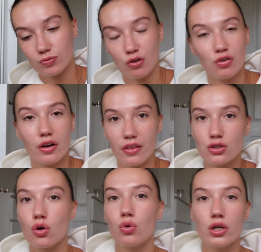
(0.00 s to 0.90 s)
I feel like
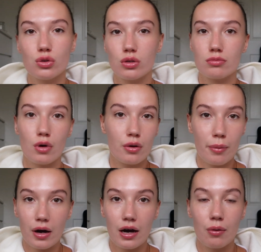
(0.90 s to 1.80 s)
that's all I do is moan
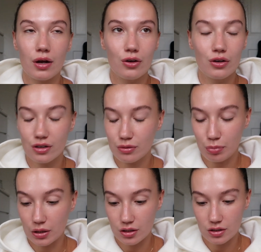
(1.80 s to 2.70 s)
about how I look,
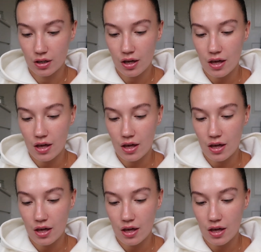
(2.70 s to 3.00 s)
but